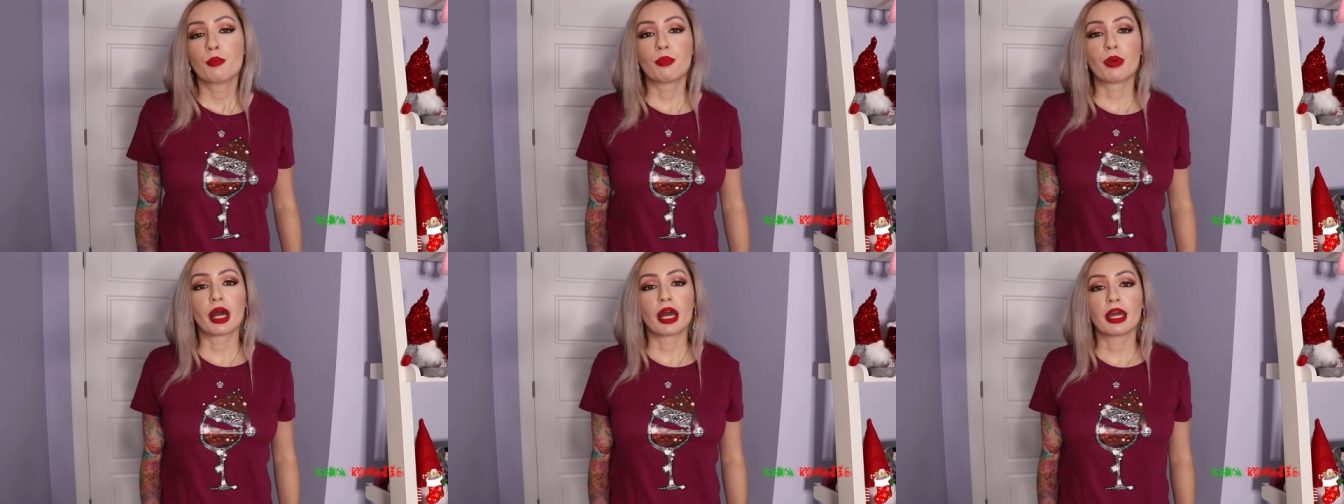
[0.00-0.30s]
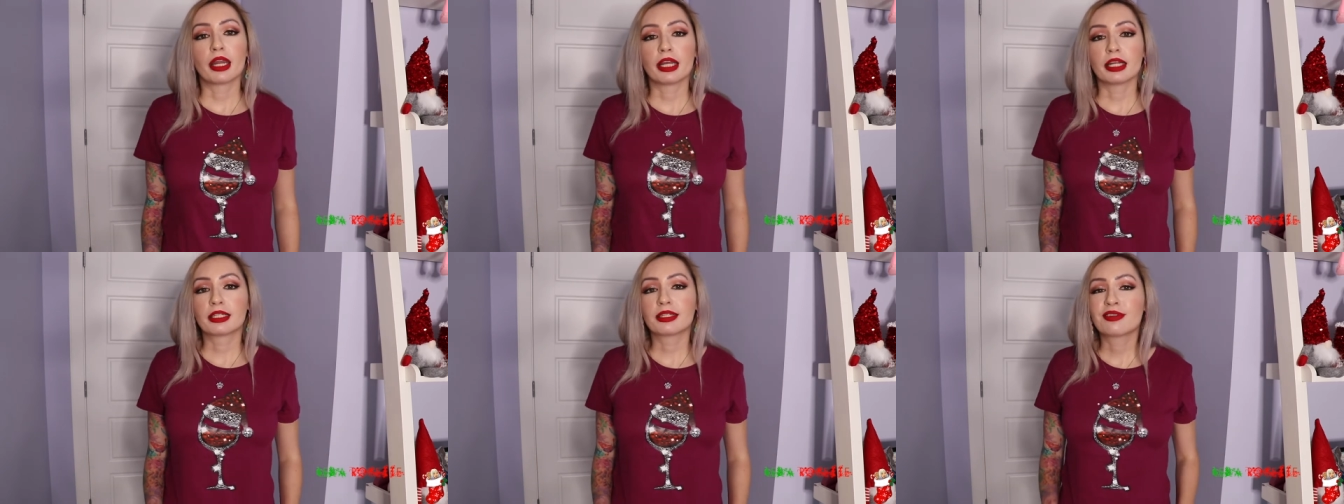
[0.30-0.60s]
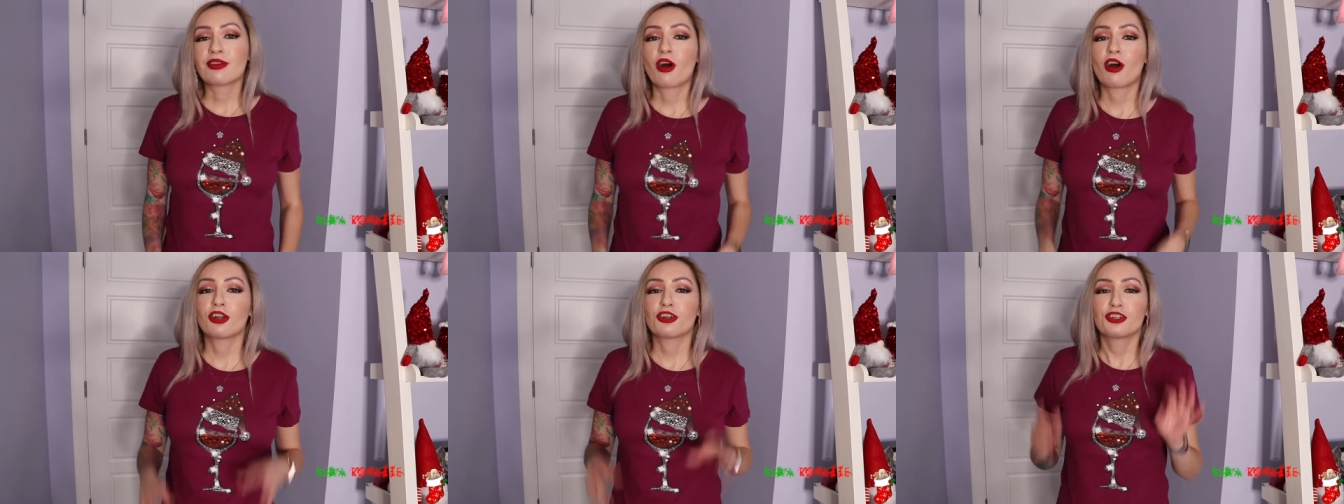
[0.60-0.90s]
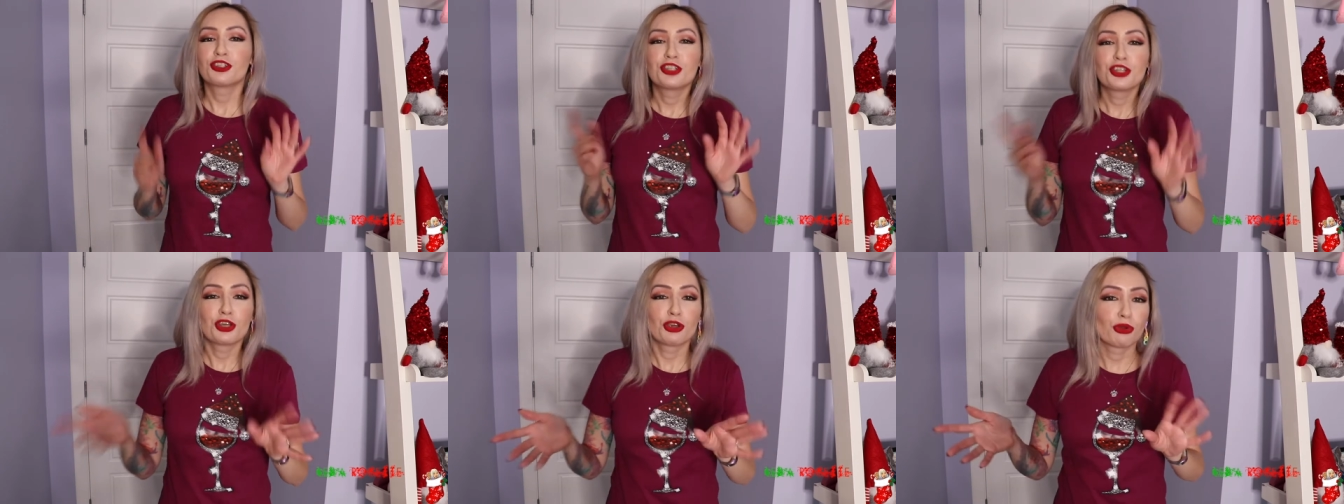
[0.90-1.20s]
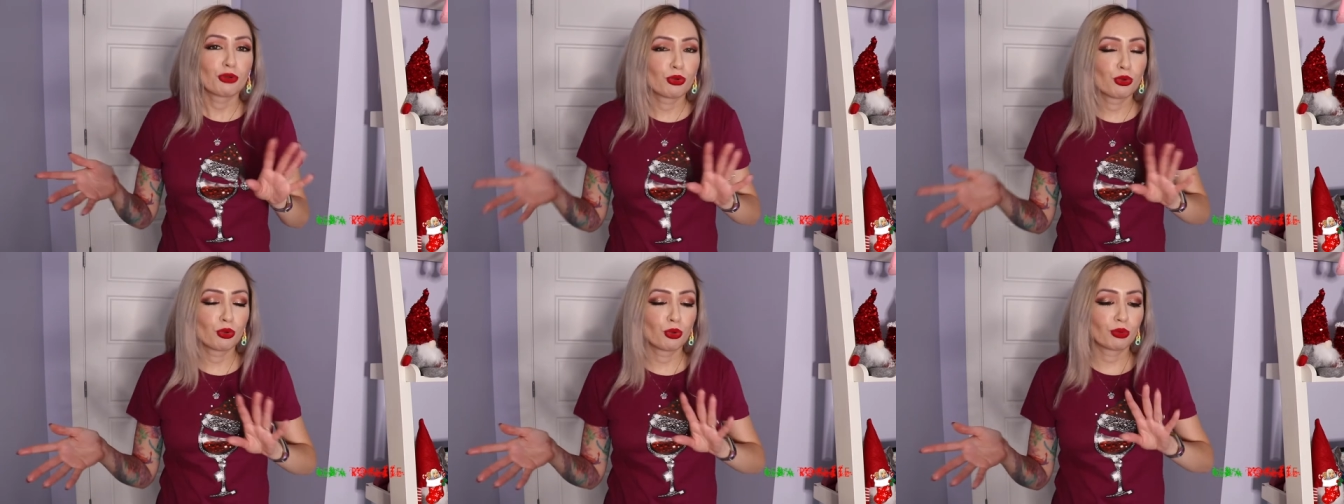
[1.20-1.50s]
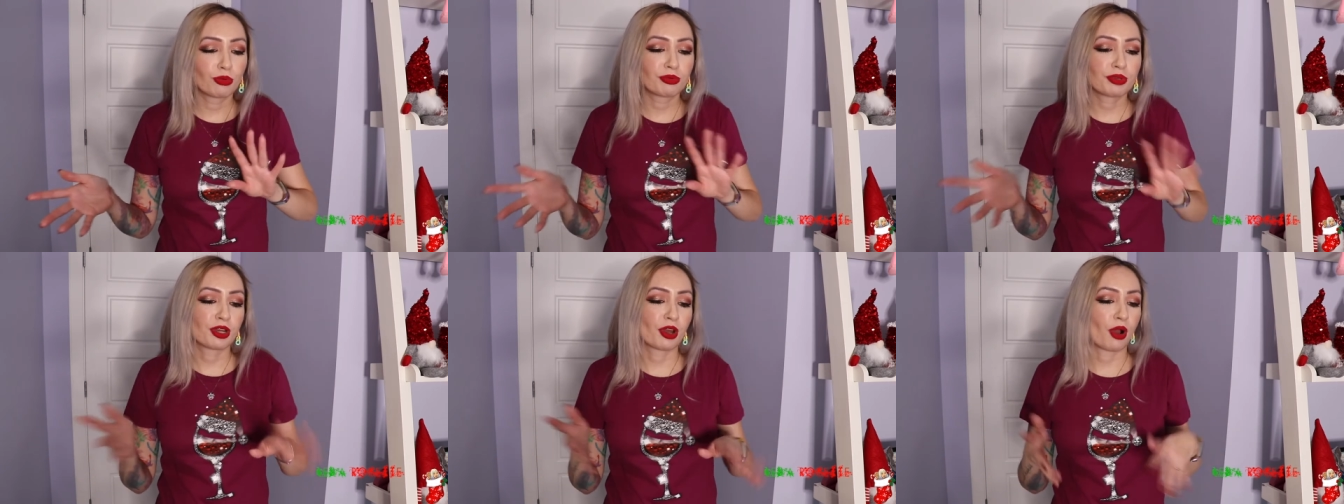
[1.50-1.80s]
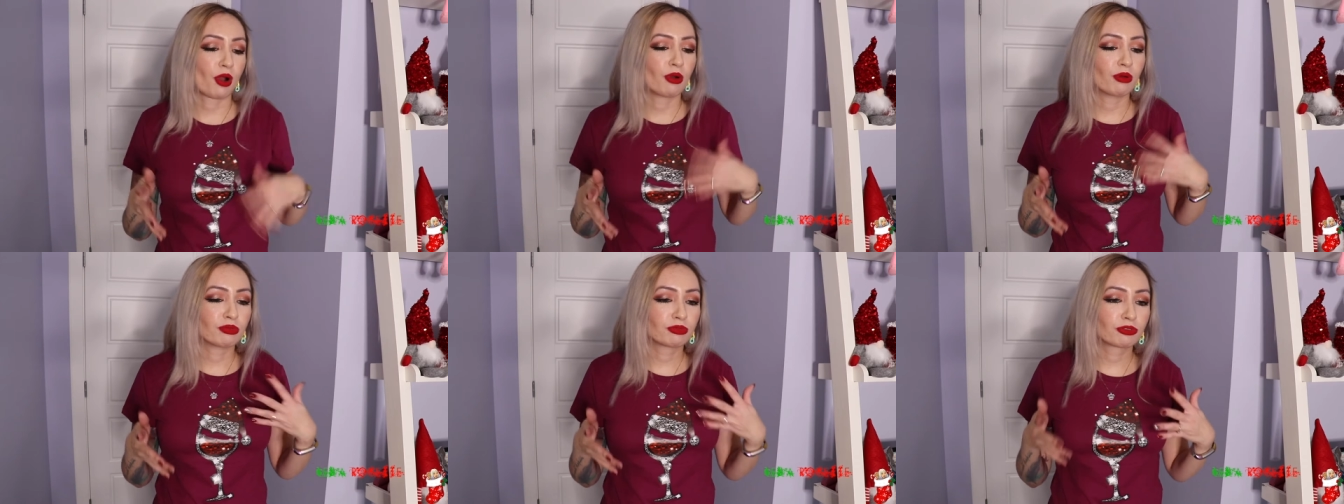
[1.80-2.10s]
But it's not too, you
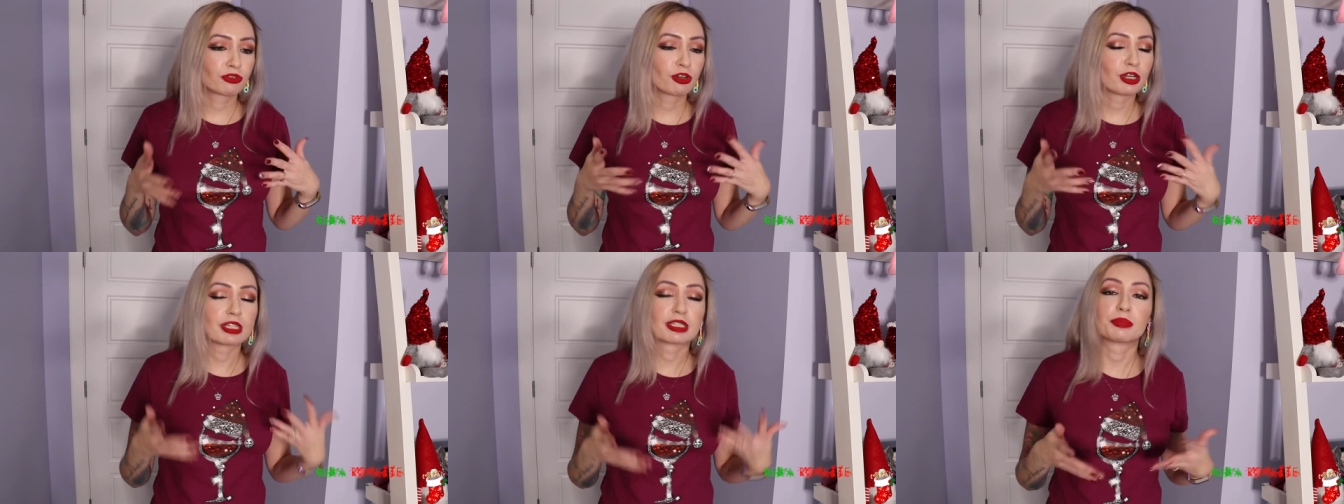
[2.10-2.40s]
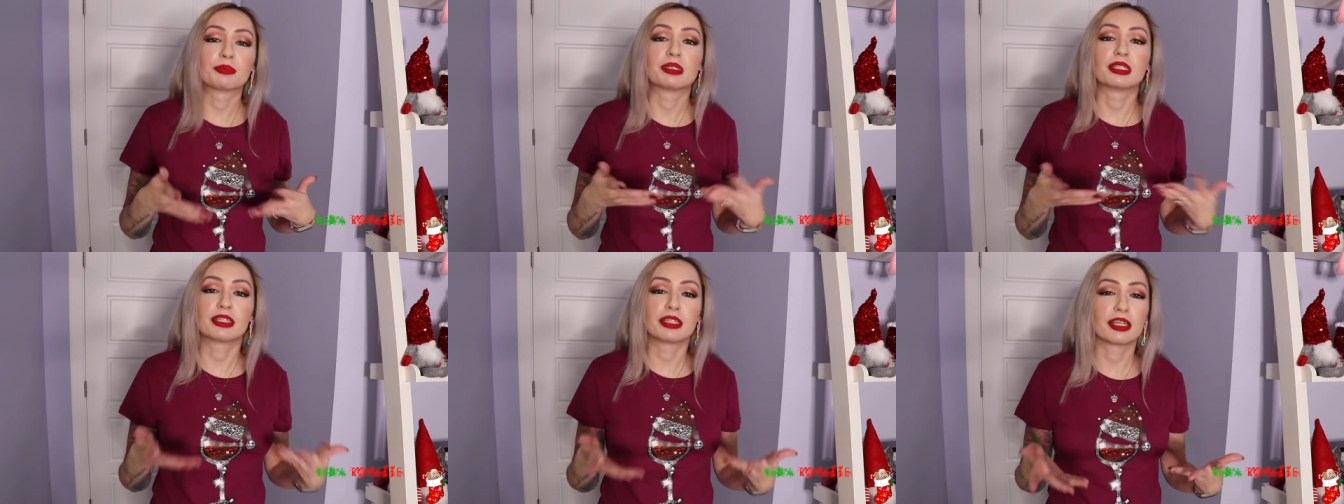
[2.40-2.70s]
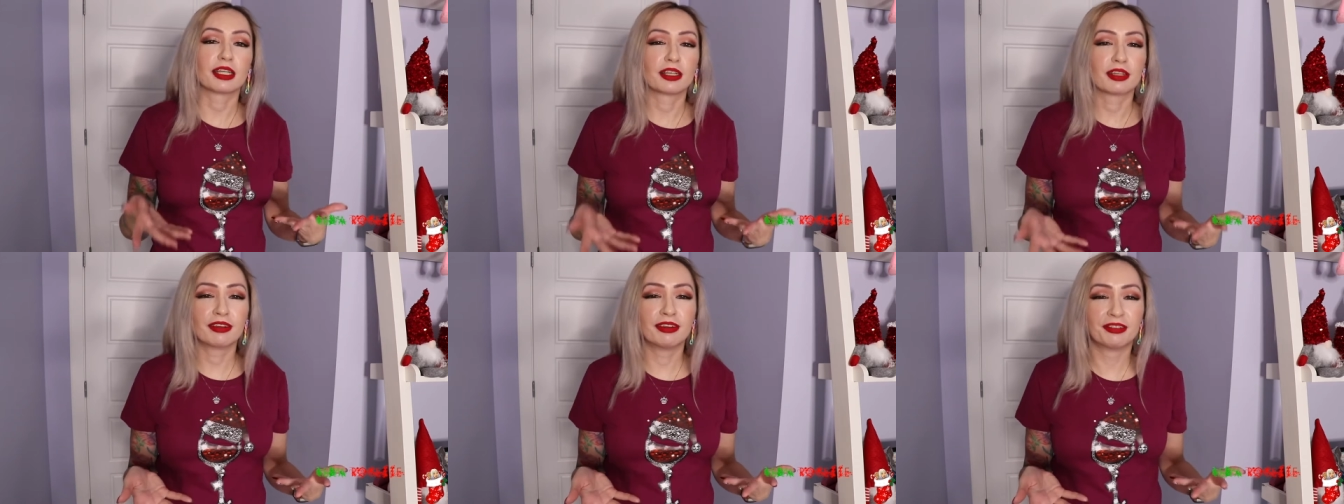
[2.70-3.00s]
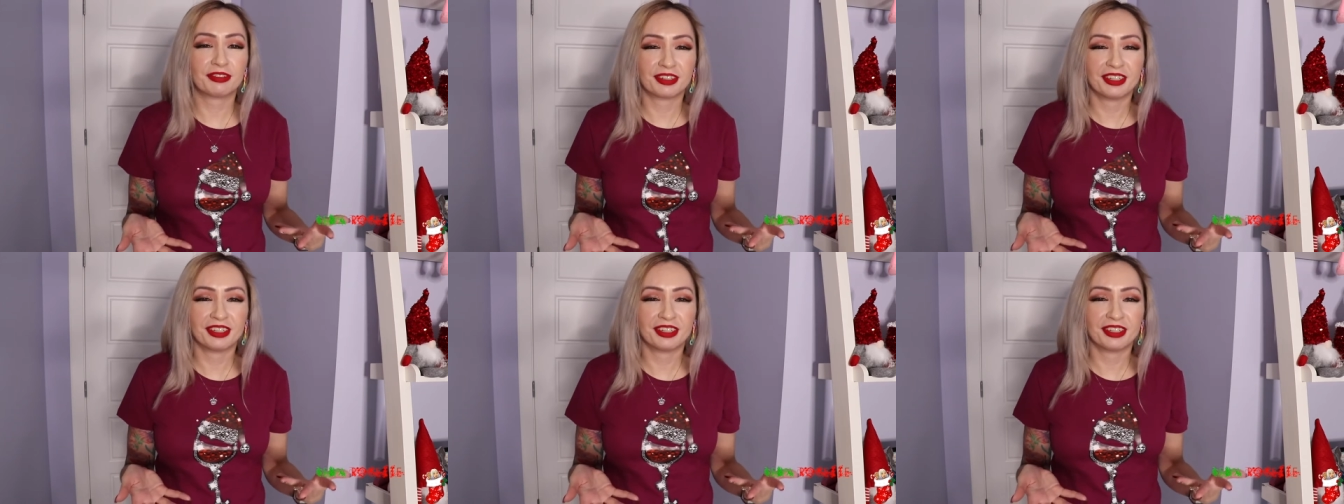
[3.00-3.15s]
know, Christmassy,